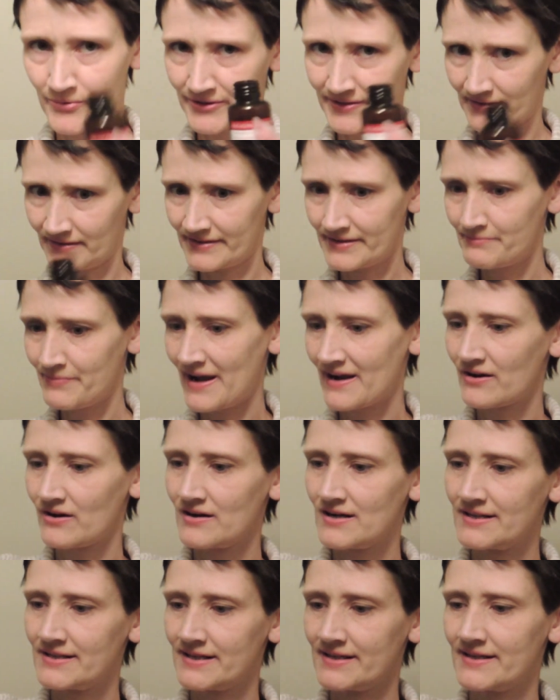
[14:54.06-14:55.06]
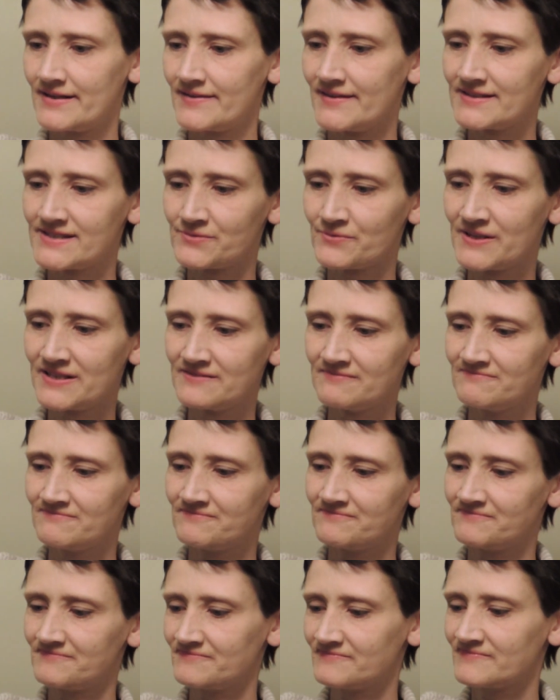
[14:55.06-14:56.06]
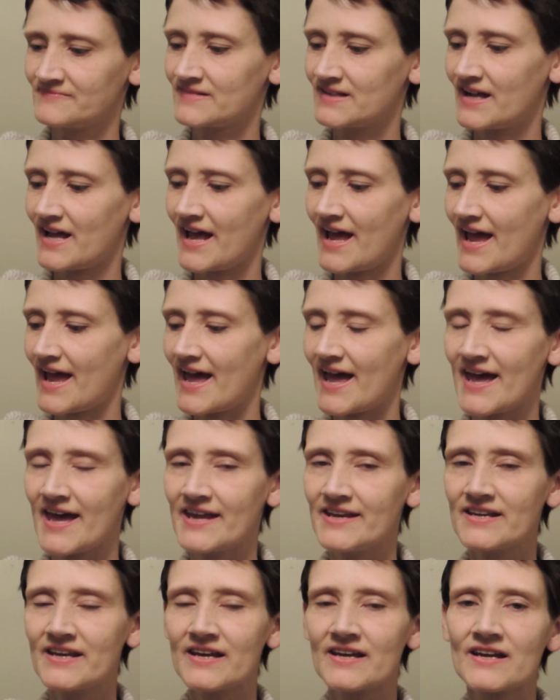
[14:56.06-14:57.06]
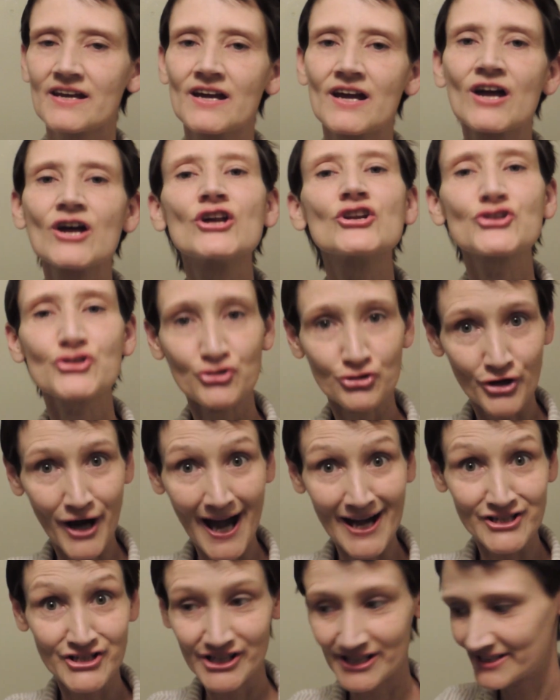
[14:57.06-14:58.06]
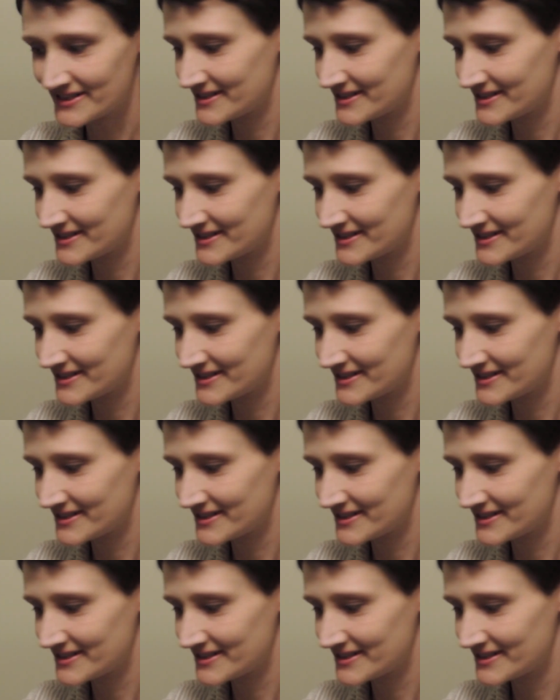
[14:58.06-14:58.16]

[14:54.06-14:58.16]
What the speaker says: to put the lid back on this one and trash